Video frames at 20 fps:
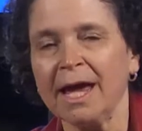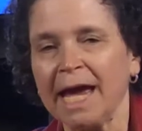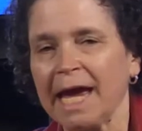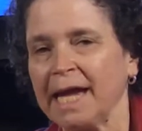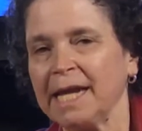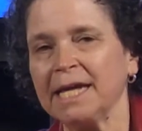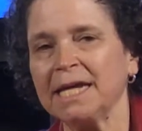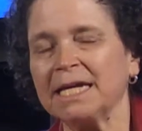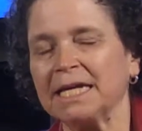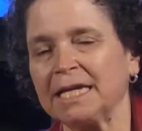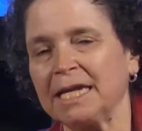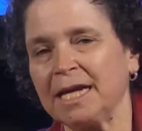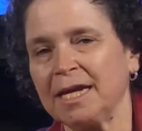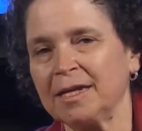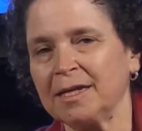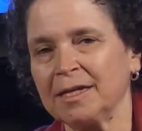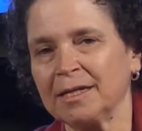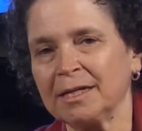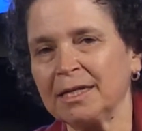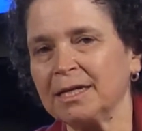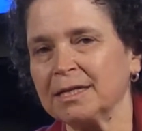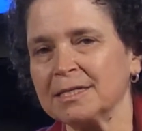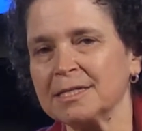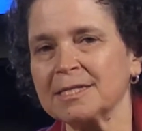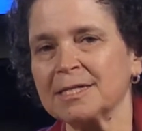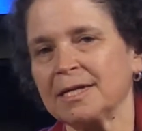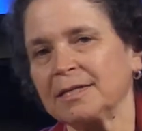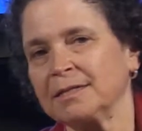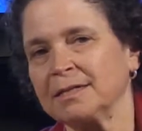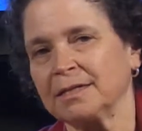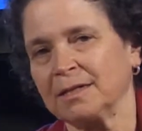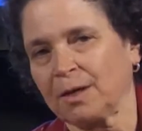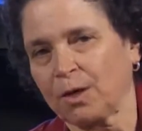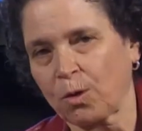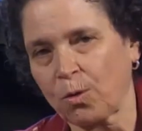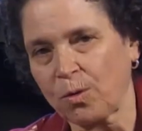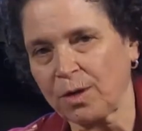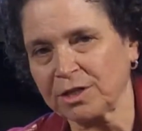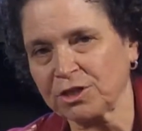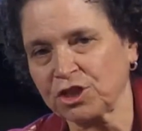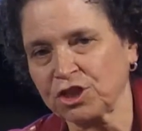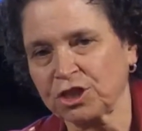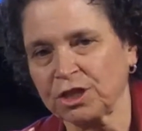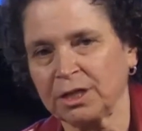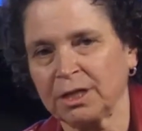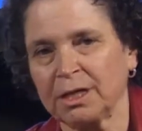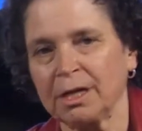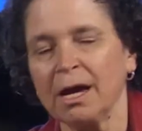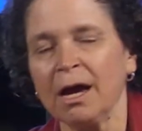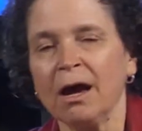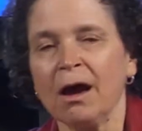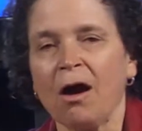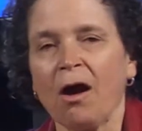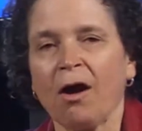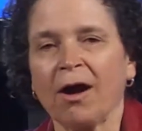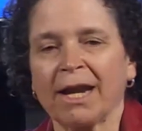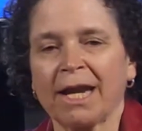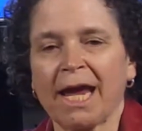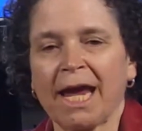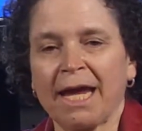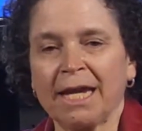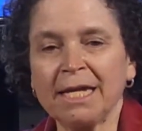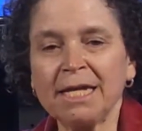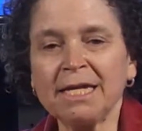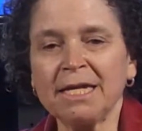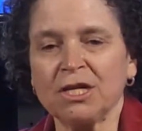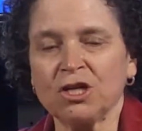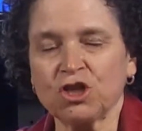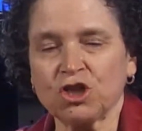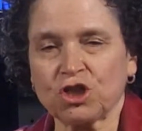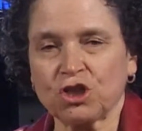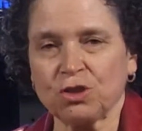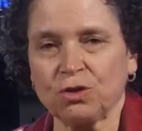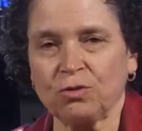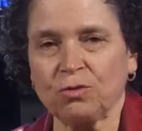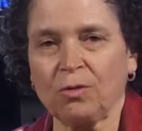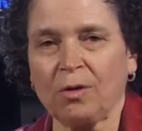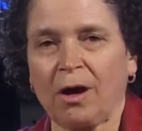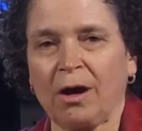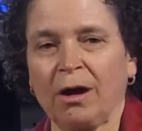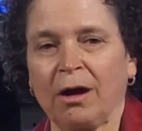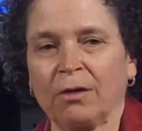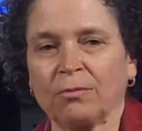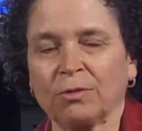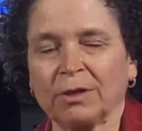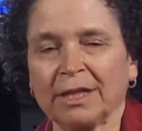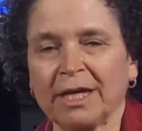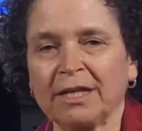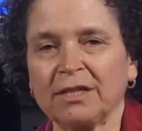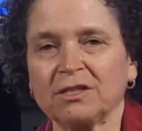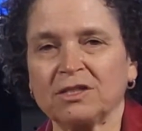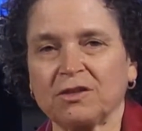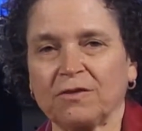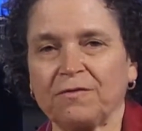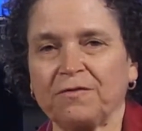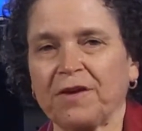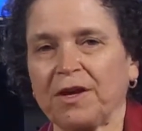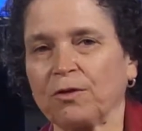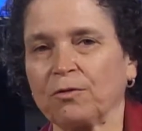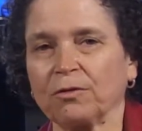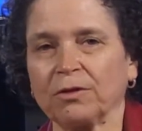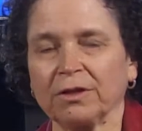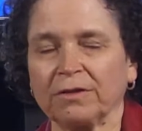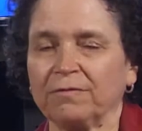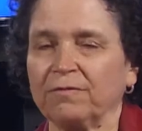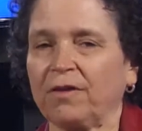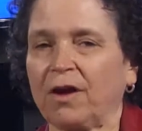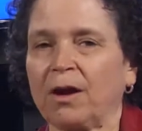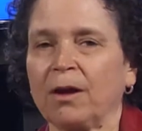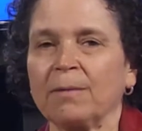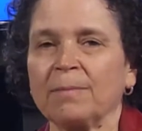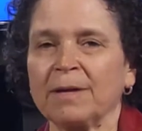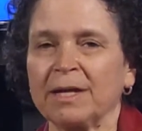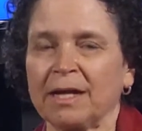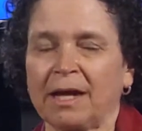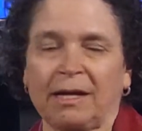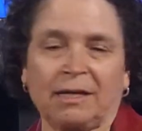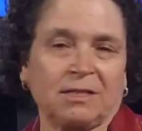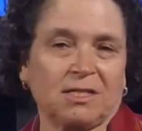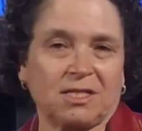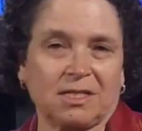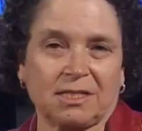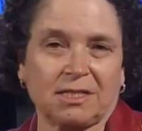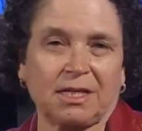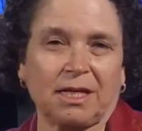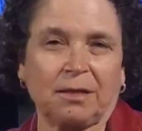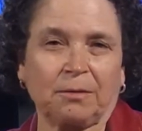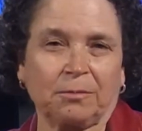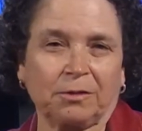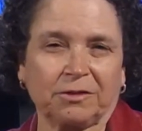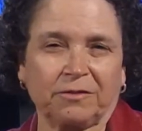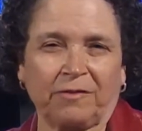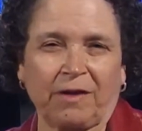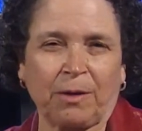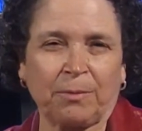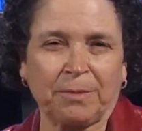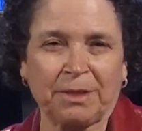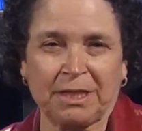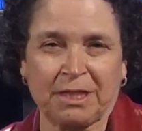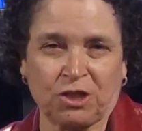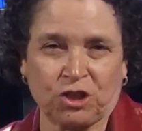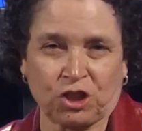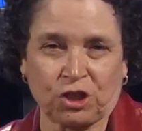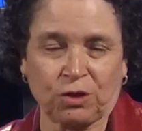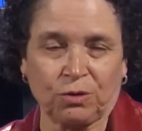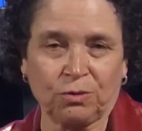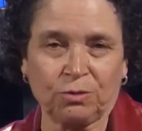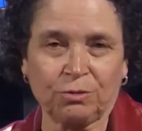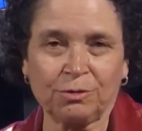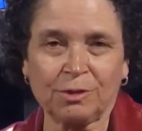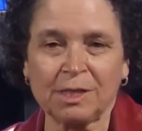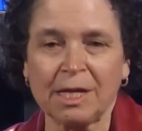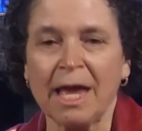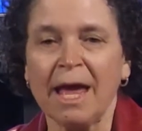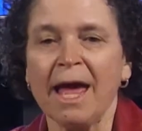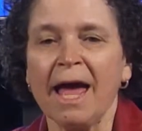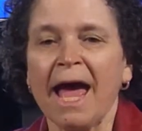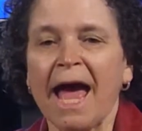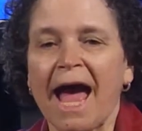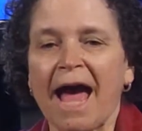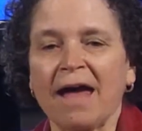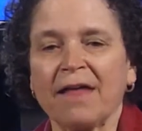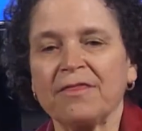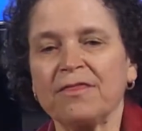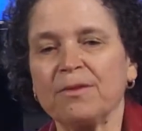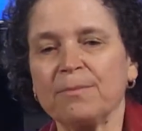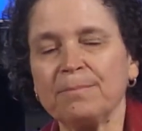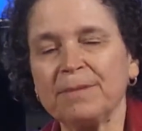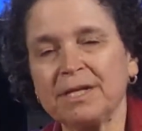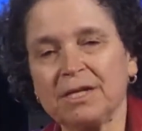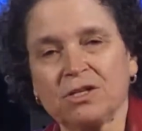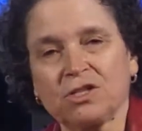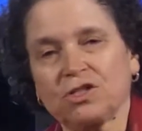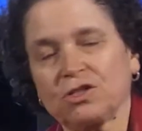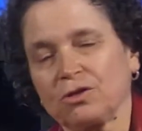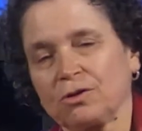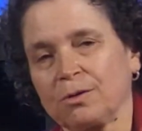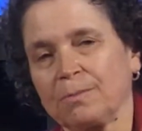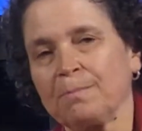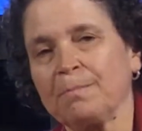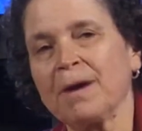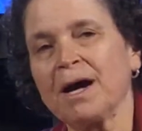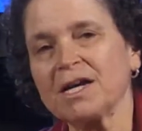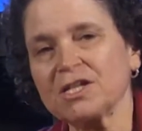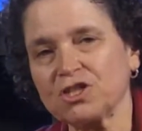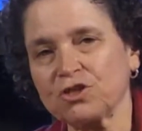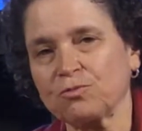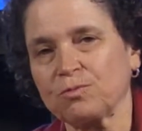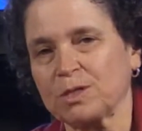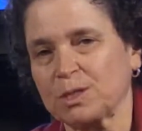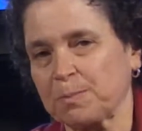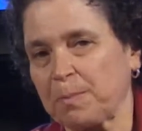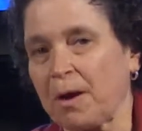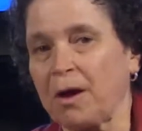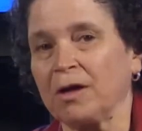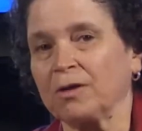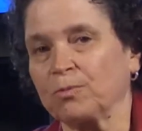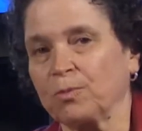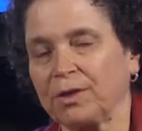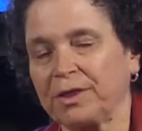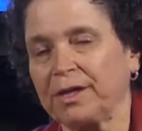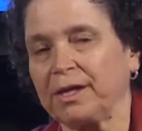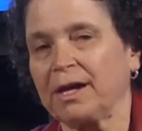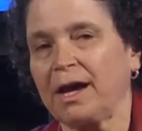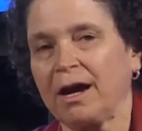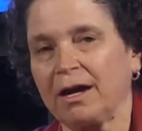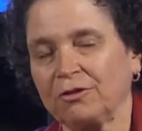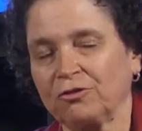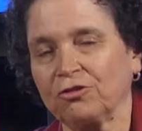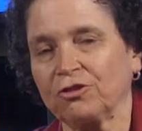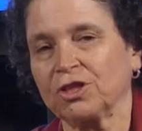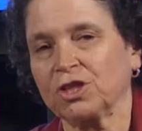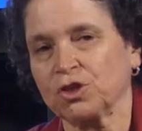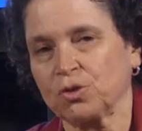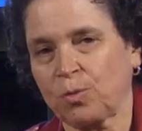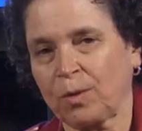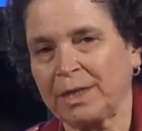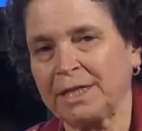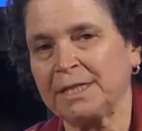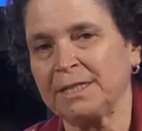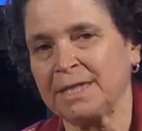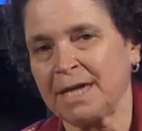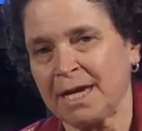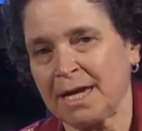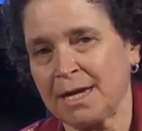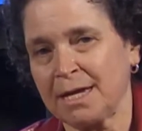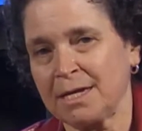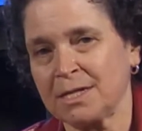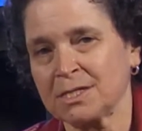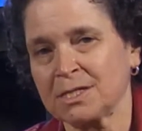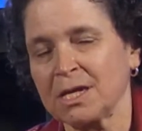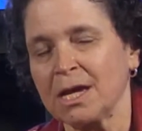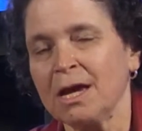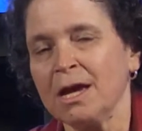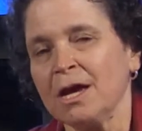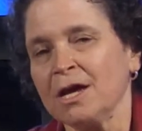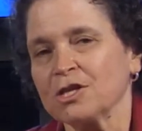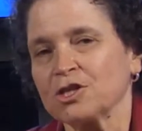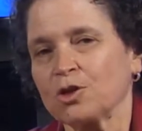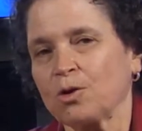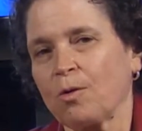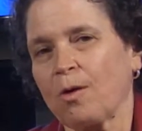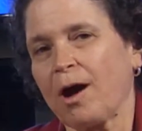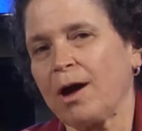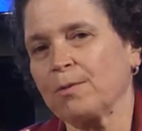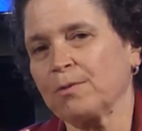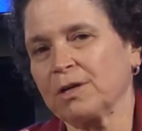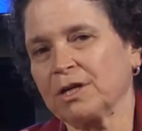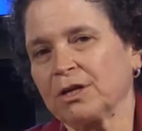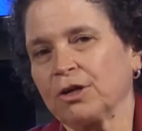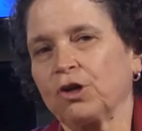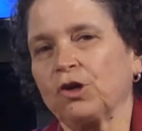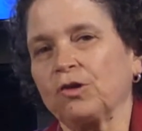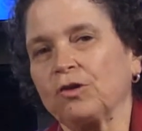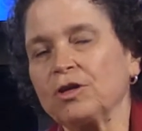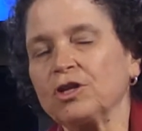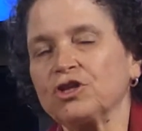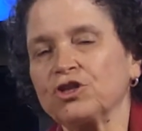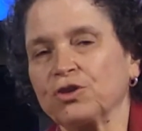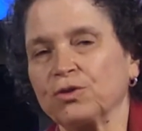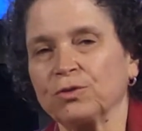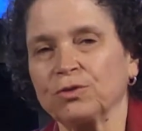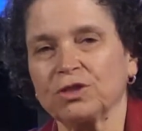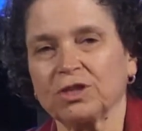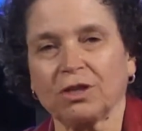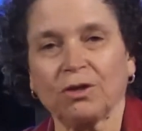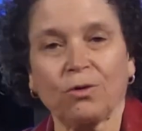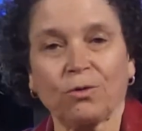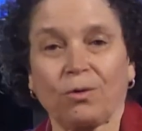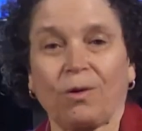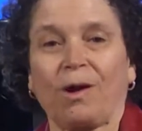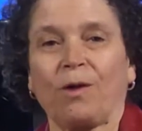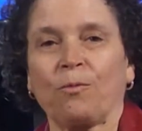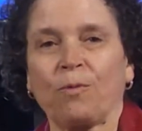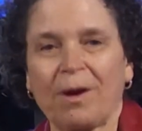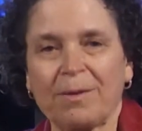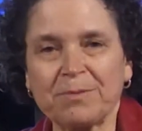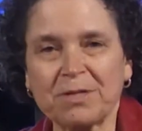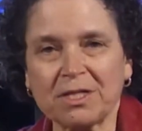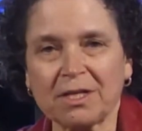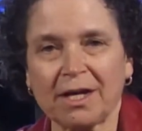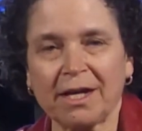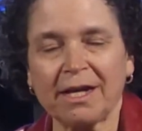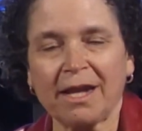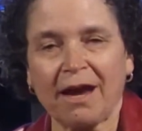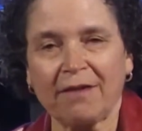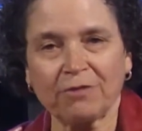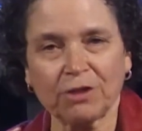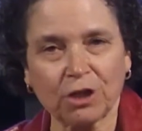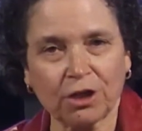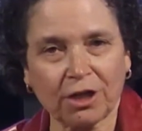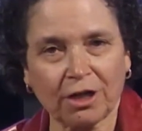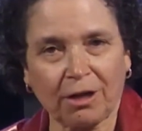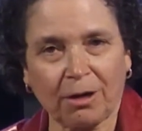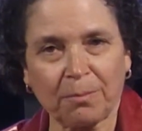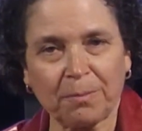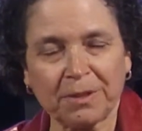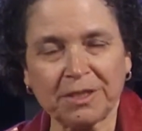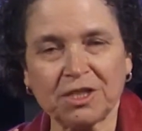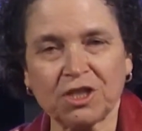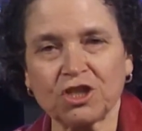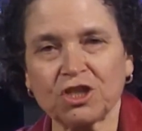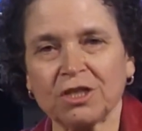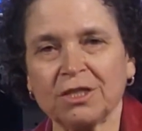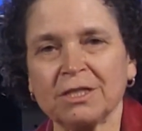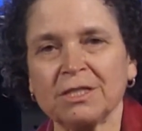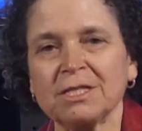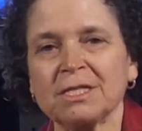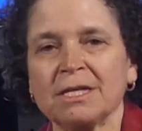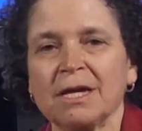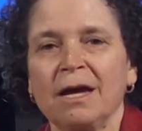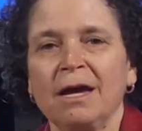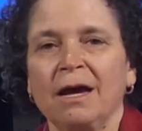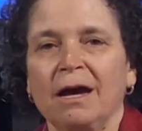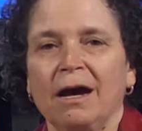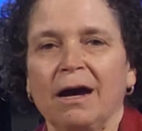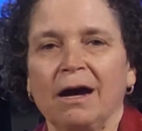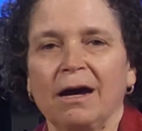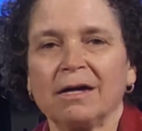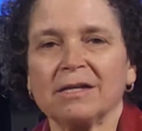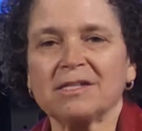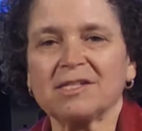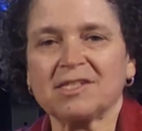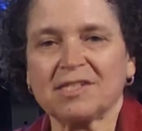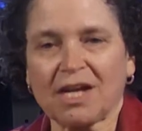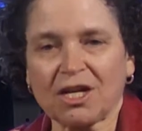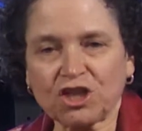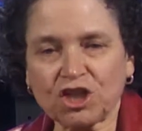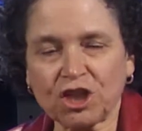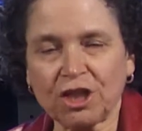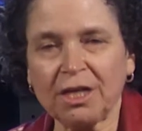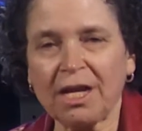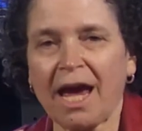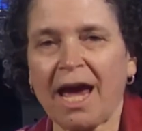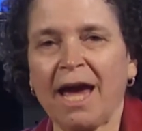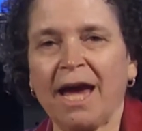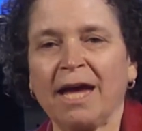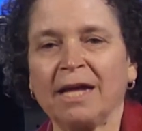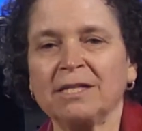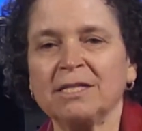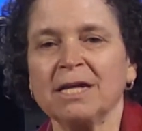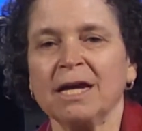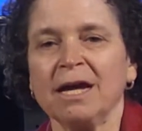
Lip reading: Any Canadian can send in a question on any issue related to federal environment and sustainable development issues, and the minister must respond within 120 days. So I would encourage you to go to our website, have a look at our petitions section, and